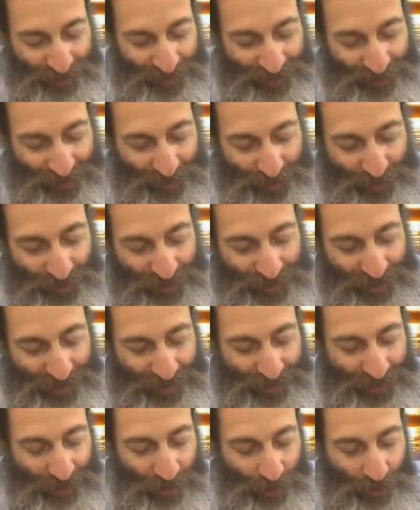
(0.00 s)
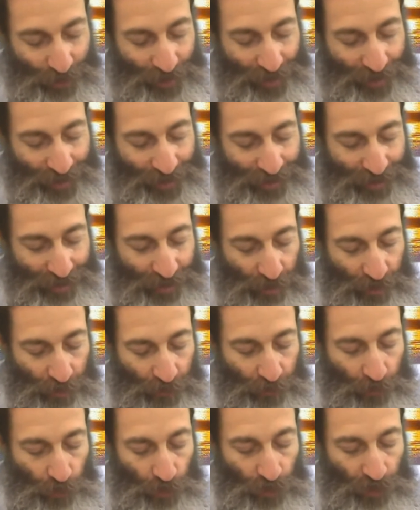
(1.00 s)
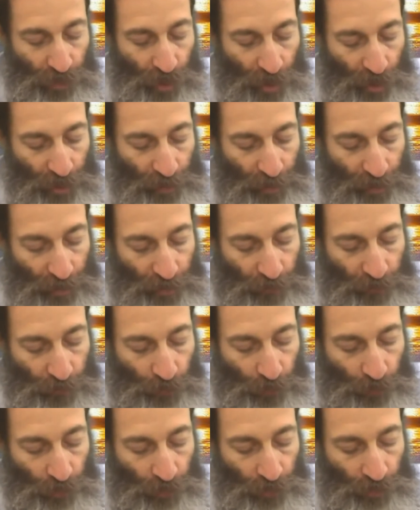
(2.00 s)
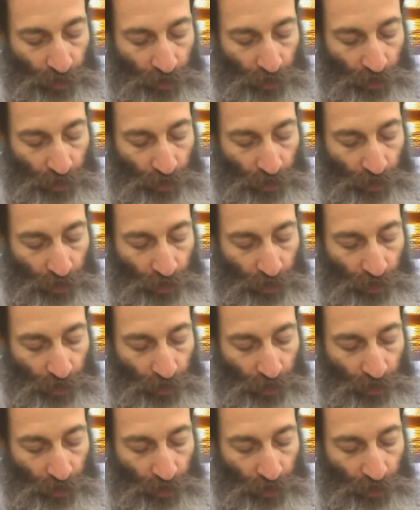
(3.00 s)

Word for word: Uh, but it says, Don't answer the foolish arguments of fools,